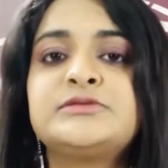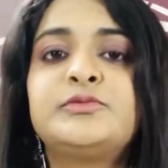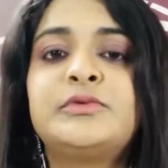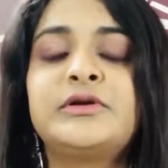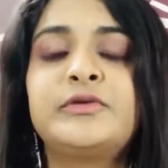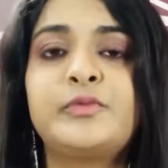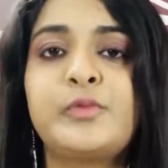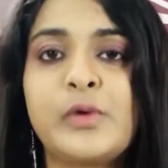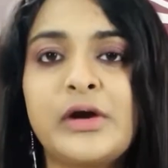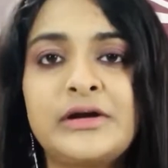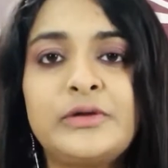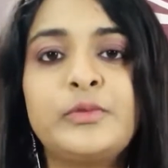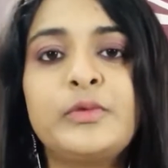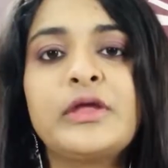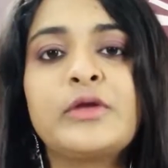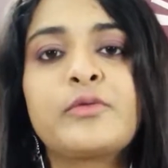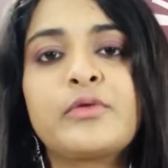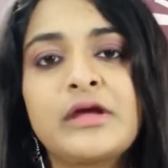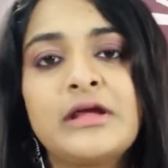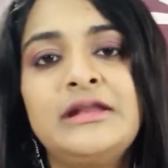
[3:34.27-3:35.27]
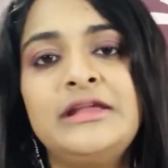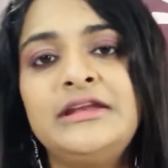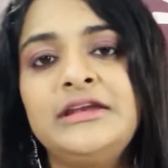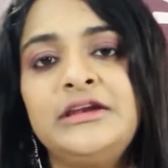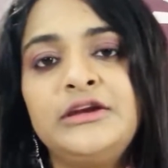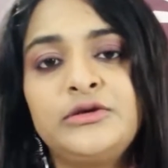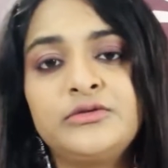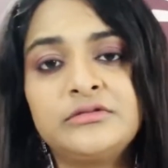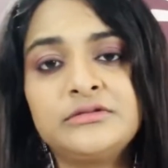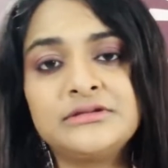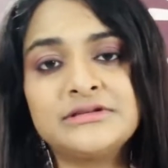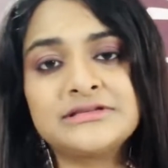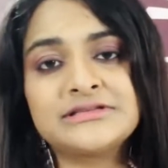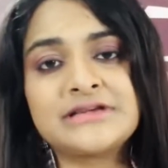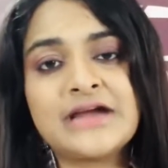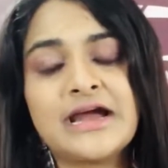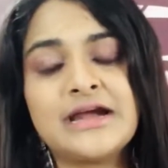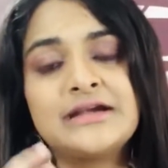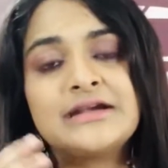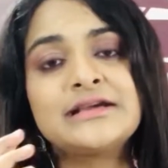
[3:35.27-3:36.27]
But what we really need to
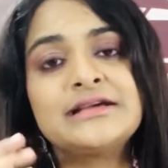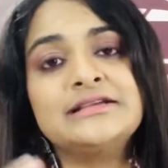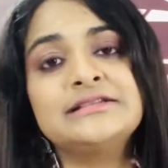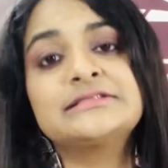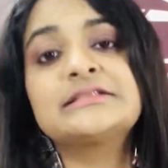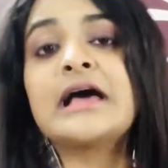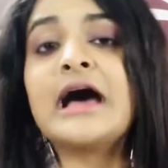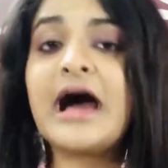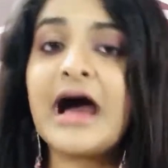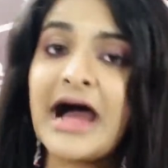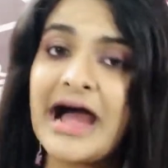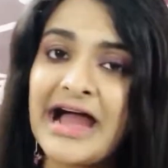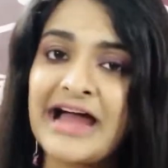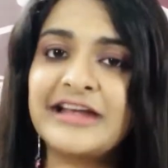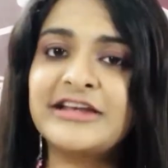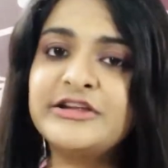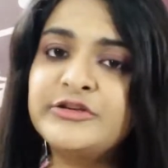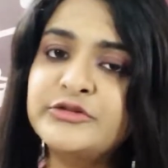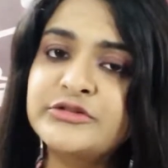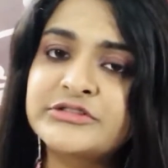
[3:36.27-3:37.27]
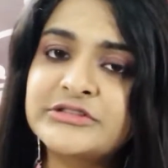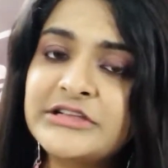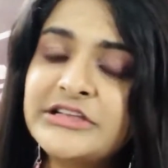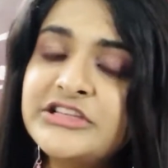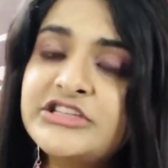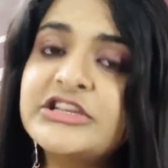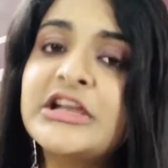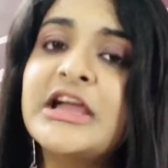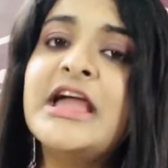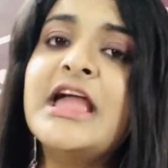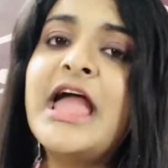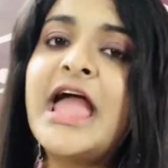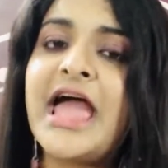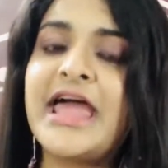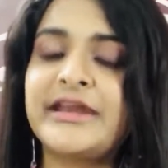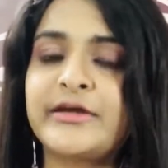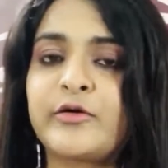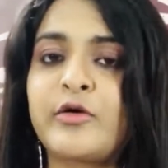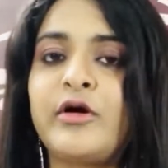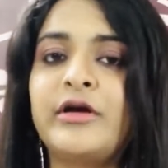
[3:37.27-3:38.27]
understand is our usage
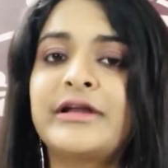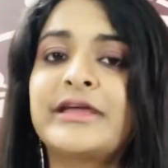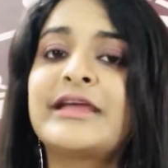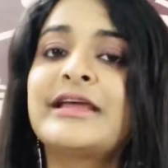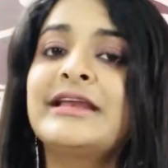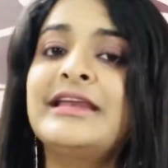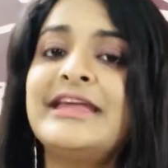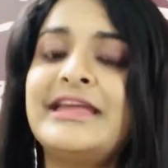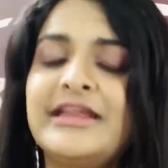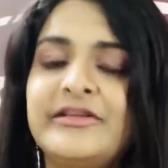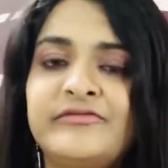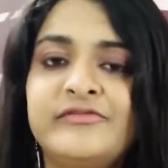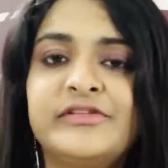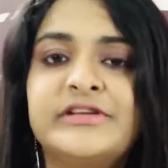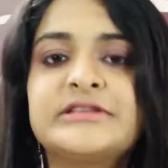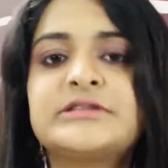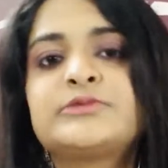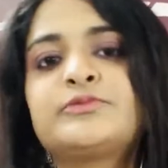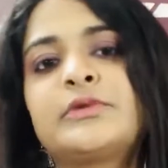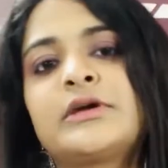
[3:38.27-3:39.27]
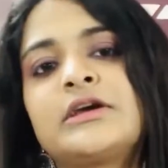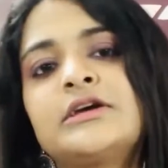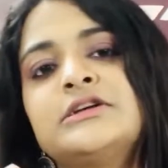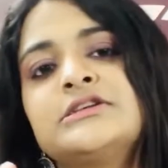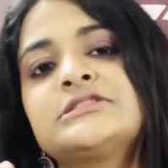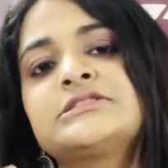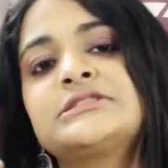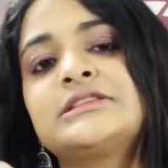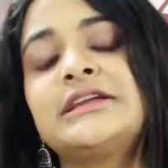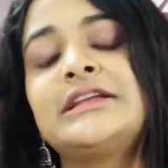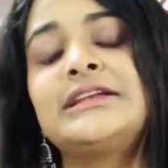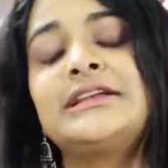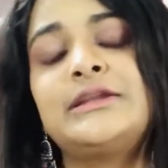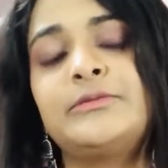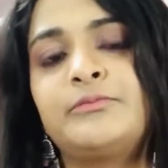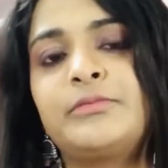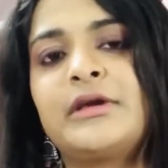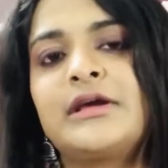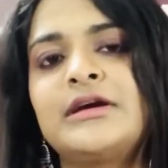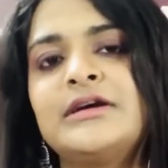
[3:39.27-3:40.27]
and accordingly invest, because the
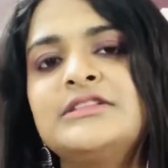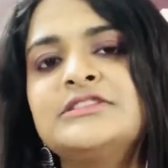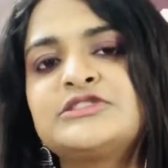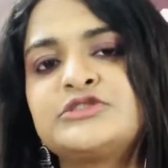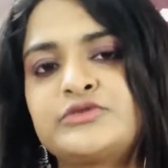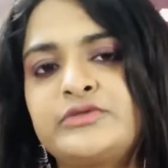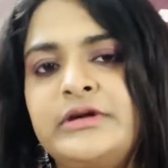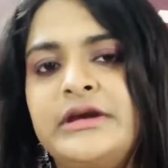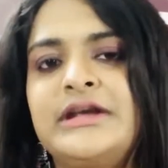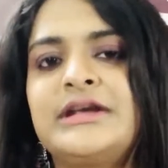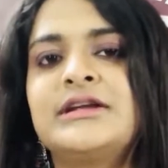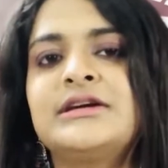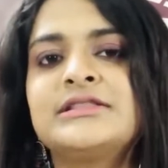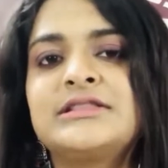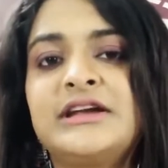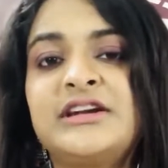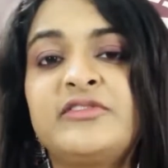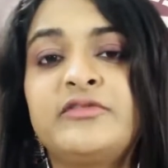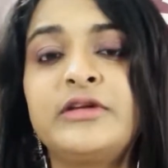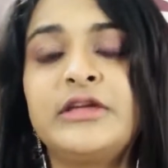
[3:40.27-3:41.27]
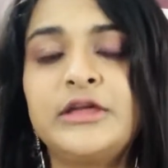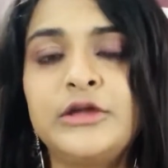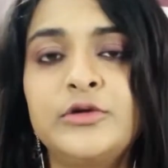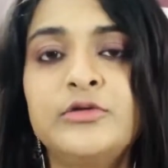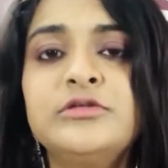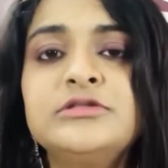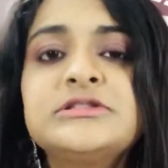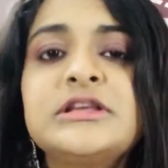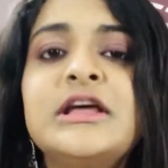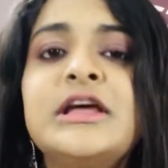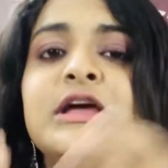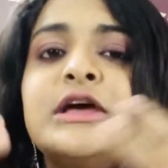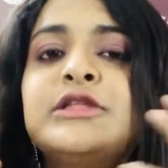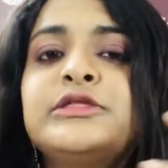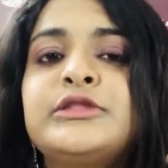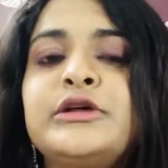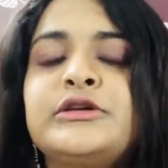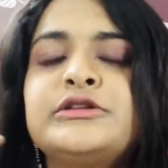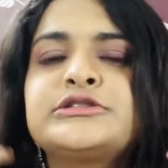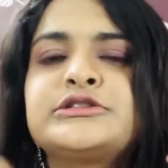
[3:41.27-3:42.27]
typical straightener that we use,
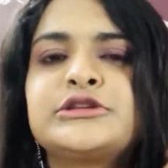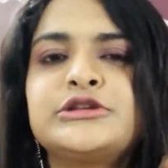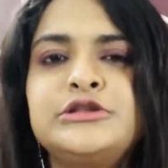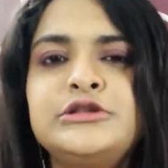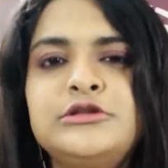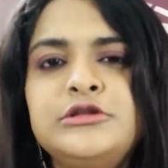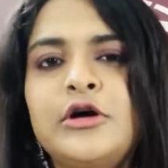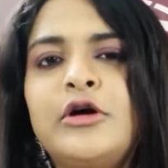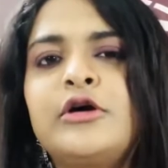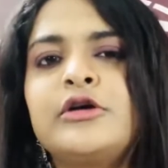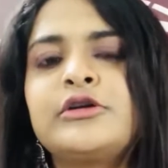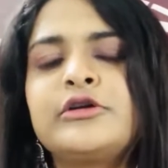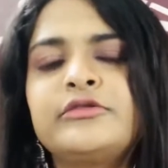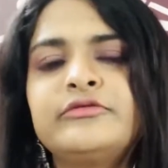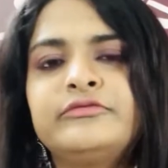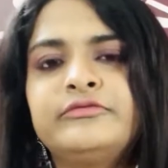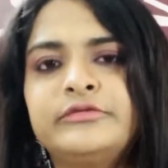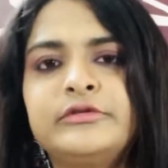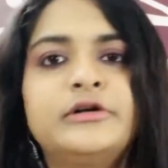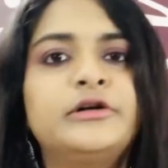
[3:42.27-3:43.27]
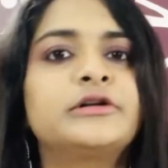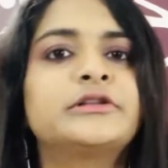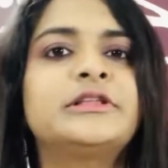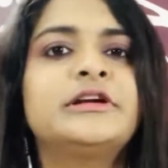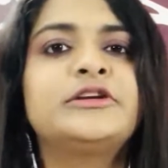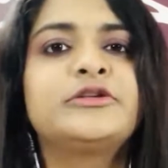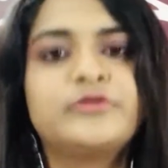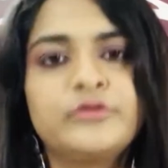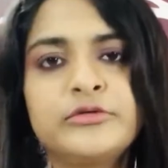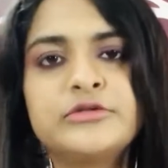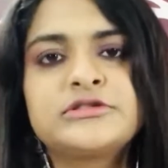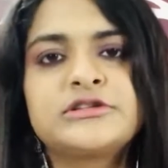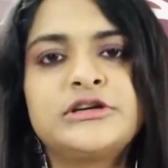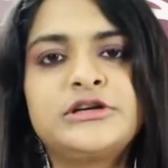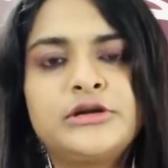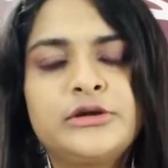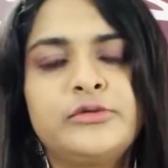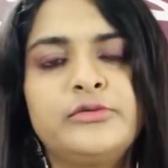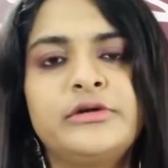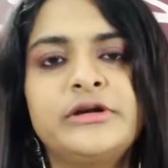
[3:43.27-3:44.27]
there is a lot of work that goes
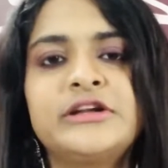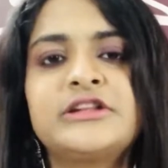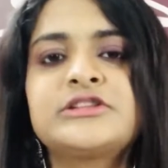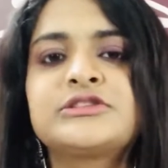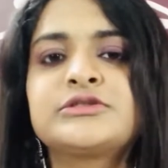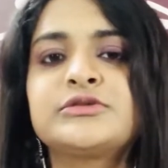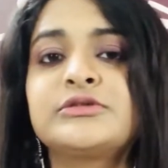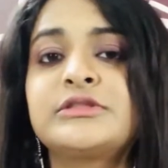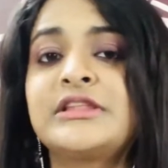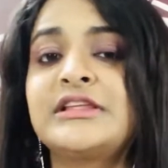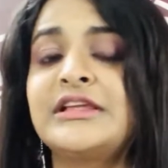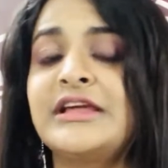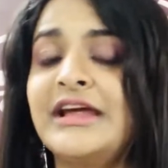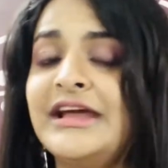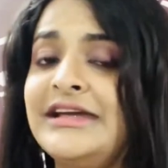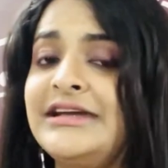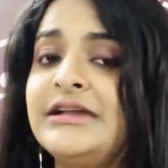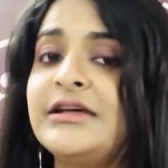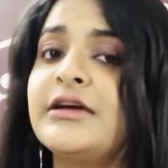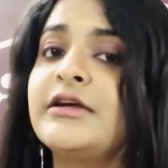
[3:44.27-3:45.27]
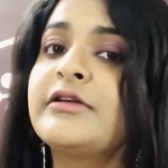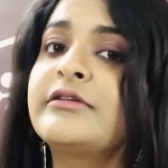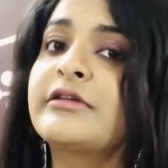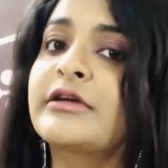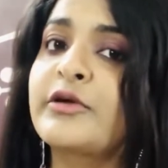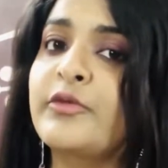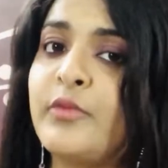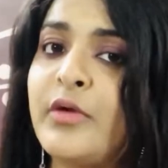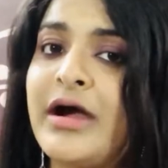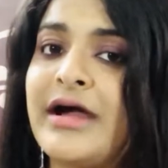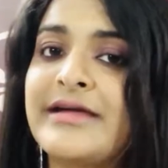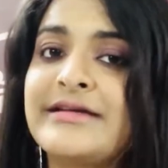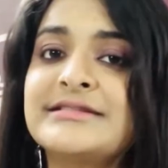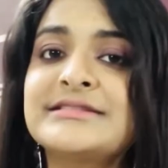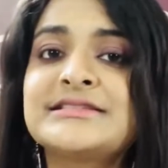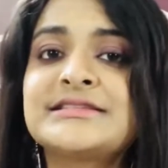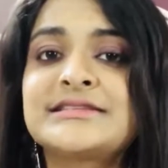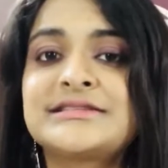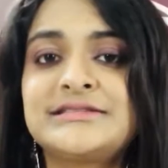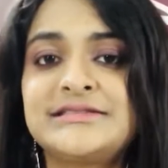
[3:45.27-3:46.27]
into it, so it
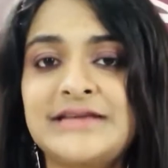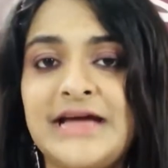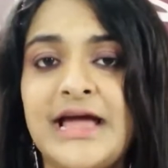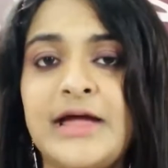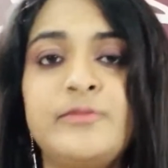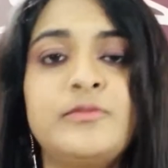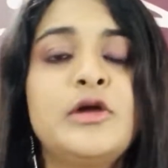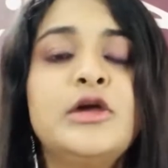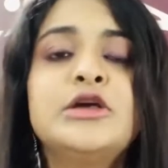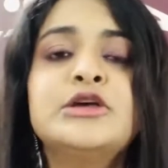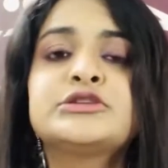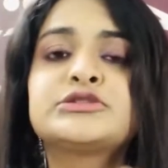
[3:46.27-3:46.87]
requires time.